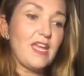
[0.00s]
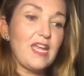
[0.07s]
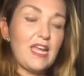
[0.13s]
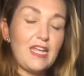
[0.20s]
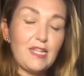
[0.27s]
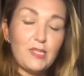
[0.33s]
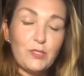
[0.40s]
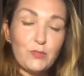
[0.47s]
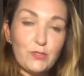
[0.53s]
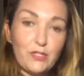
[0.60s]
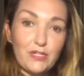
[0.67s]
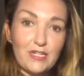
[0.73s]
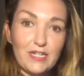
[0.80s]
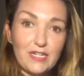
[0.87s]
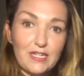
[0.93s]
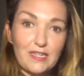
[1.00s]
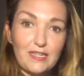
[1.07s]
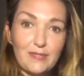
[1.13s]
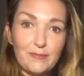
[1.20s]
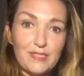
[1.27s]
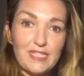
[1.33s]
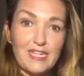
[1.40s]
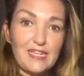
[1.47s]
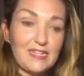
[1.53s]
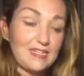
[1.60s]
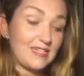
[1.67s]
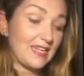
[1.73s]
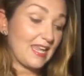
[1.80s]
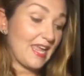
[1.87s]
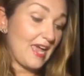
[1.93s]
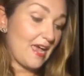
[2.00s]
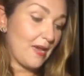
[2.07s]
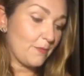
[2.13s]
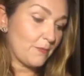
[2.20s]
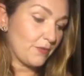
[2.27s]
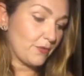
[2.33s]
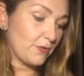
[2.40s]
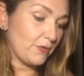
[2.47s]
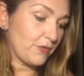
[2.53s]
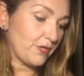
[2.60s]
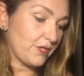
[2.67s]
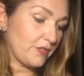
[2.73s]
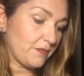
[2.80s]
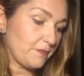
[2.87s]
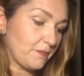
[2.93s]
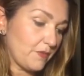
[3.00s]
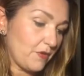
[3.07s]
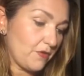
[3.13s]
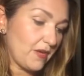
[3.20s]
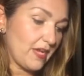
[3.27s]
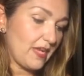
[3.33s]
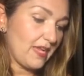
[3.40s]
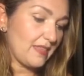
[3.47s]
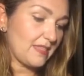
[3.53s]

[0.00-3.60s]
a lunar eclipse in Capricorn, okay?